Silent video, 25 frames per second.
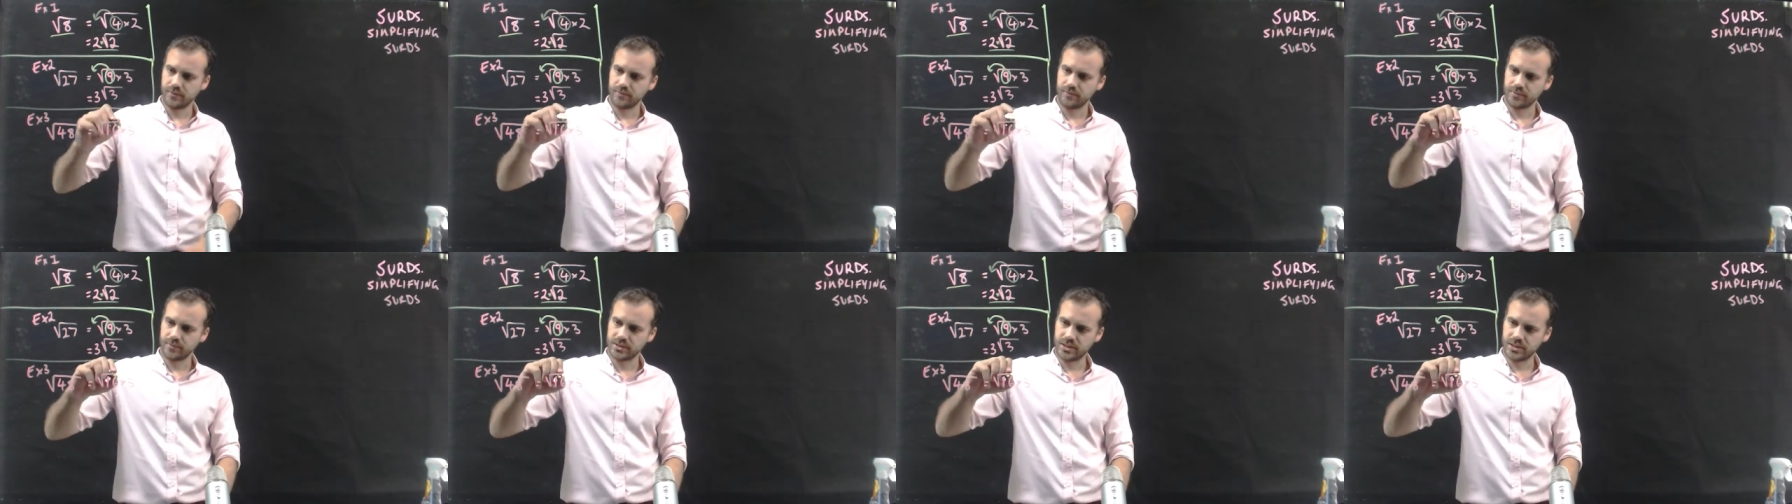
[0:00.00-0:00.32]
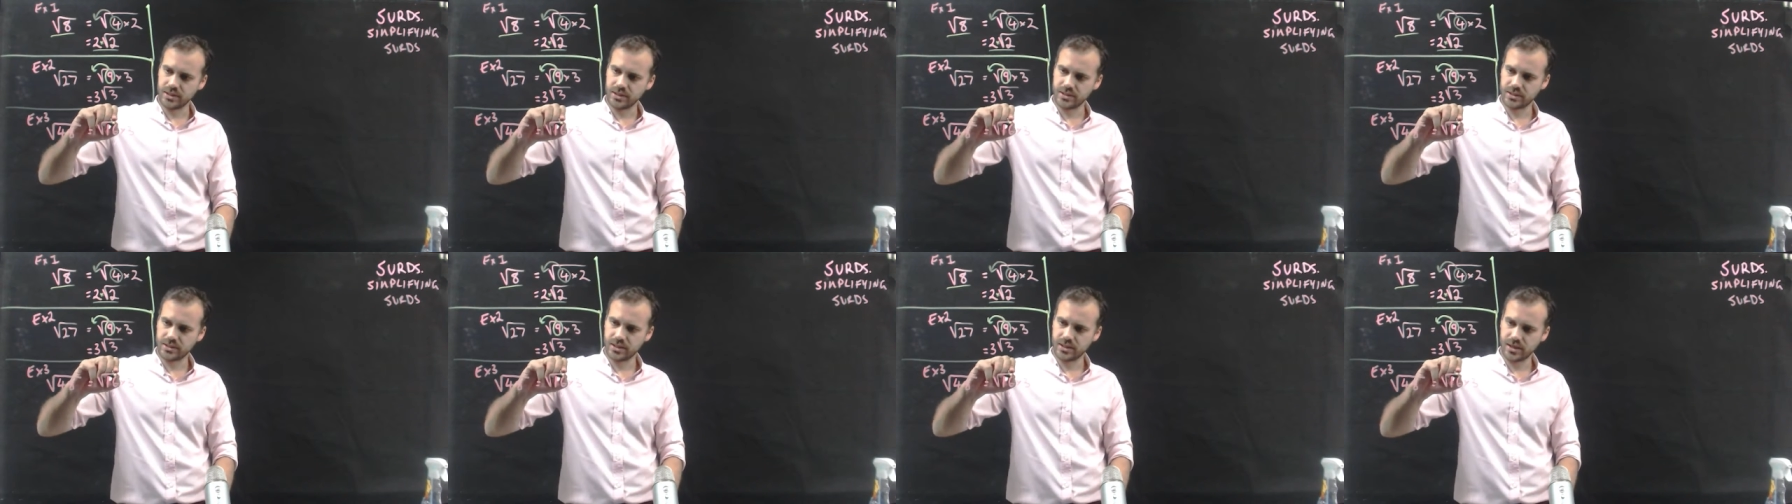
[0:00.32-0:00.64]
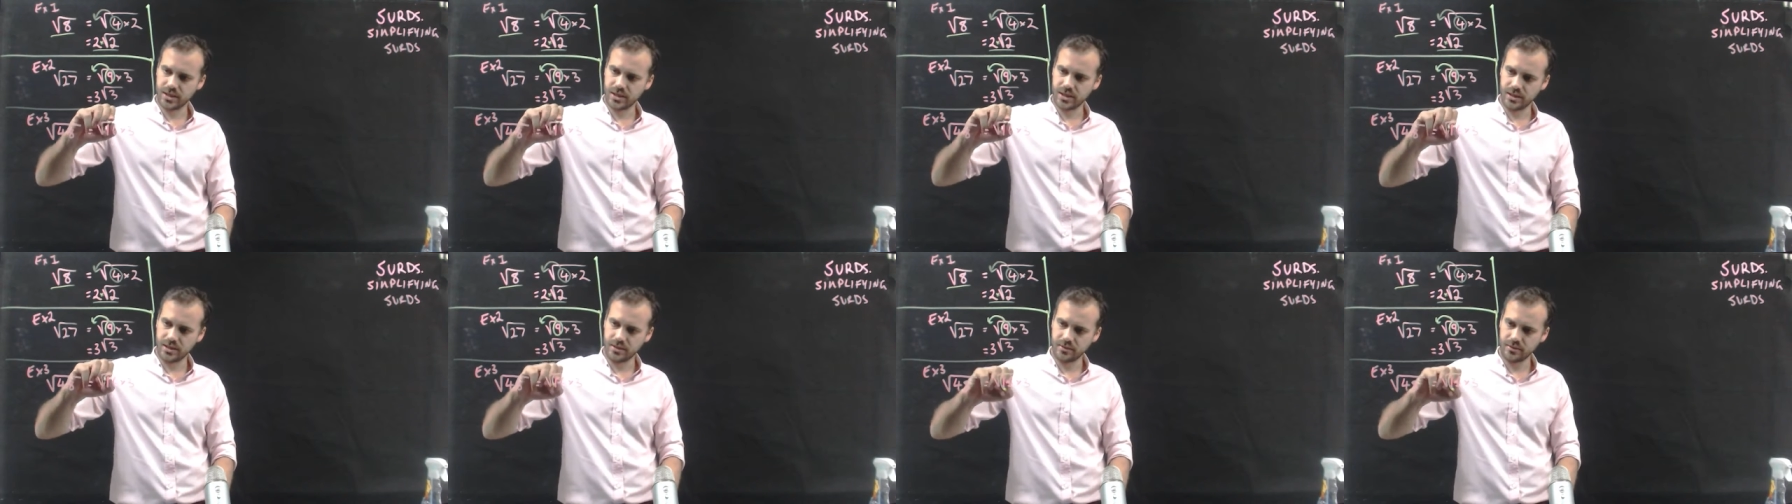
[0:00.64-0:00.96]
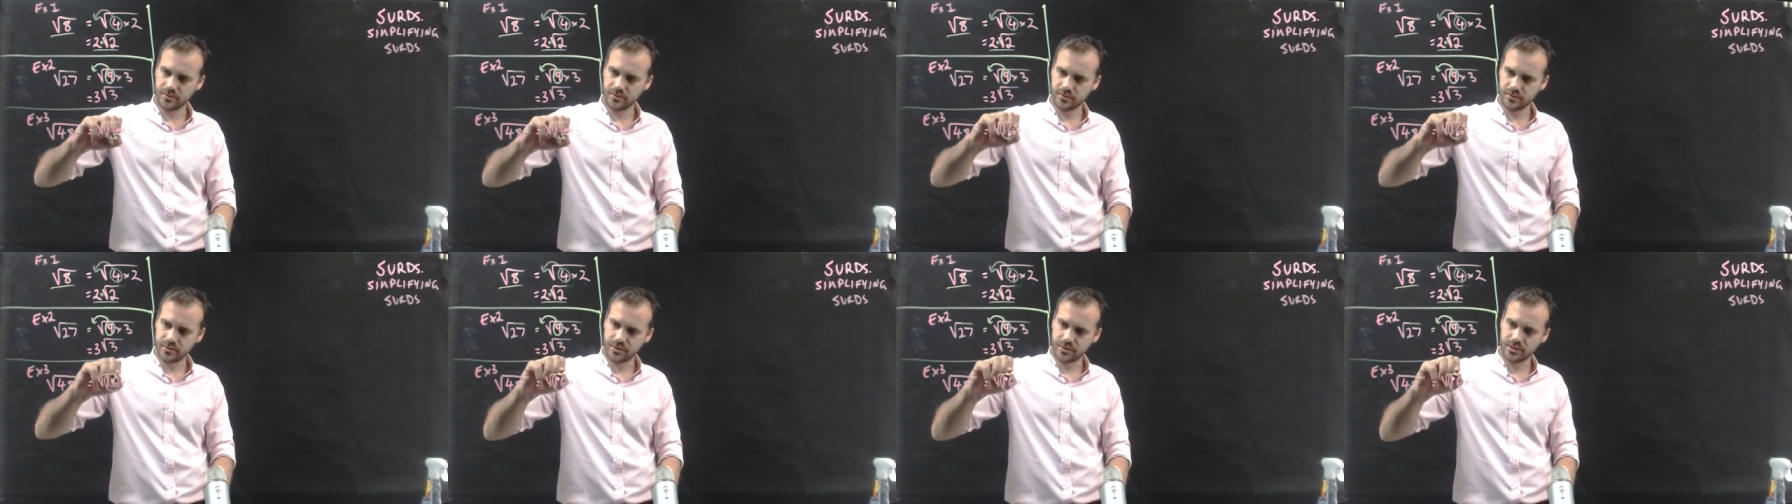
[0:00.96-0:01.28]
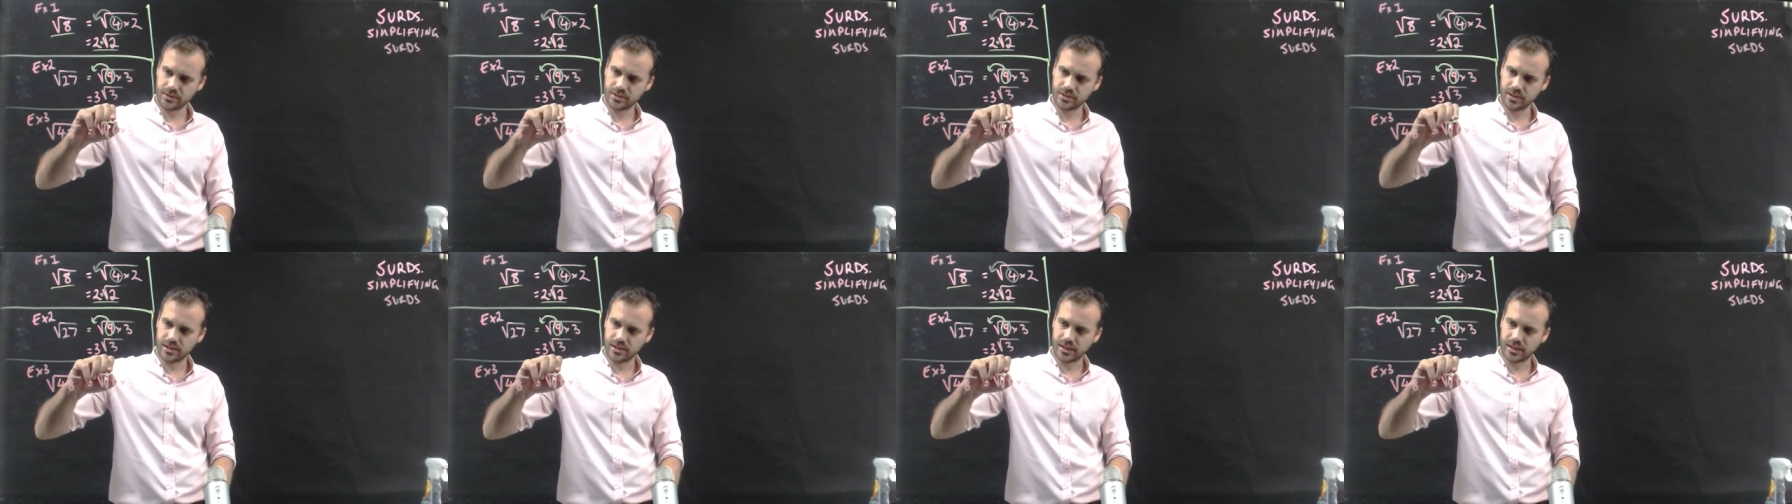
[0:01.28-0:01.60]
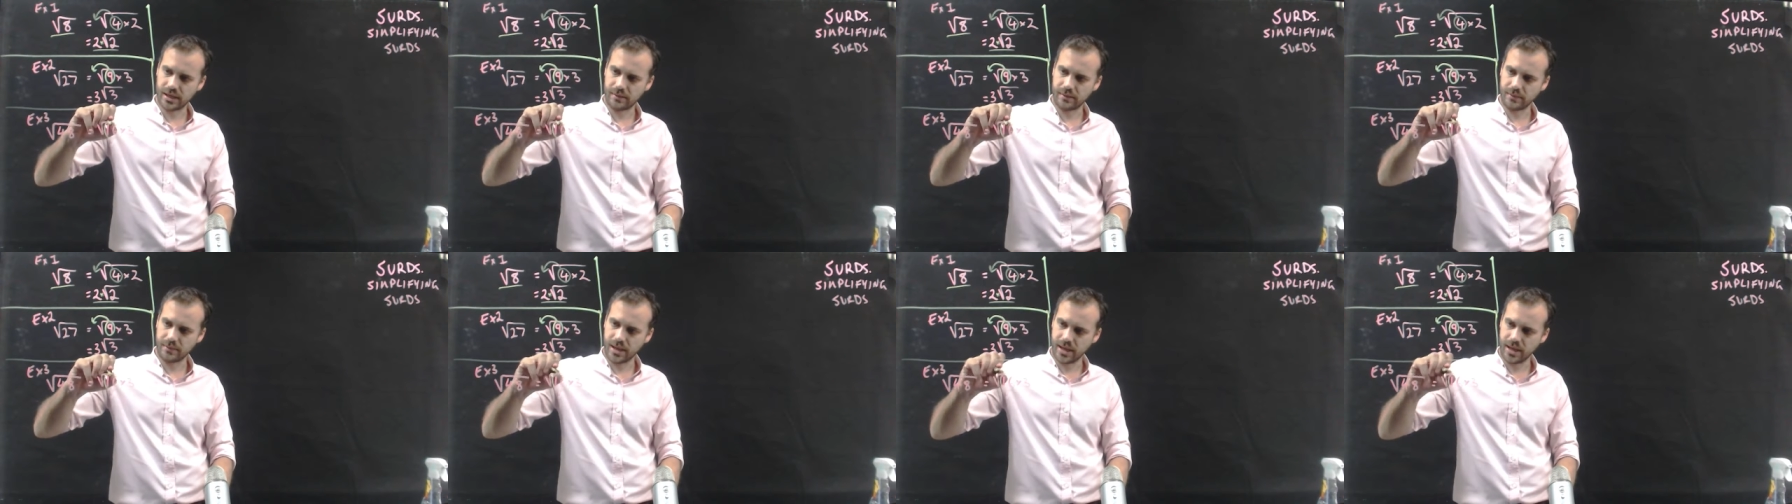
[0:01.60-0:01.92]
16 is going to
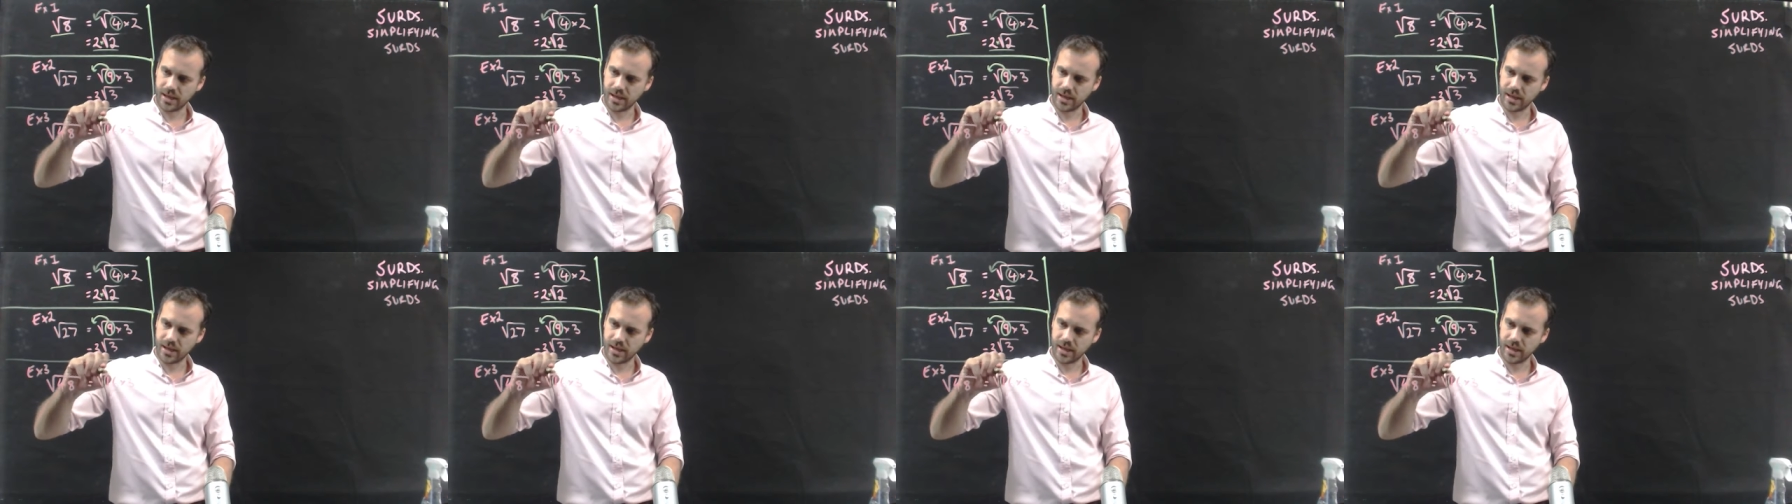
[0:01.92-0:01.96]
come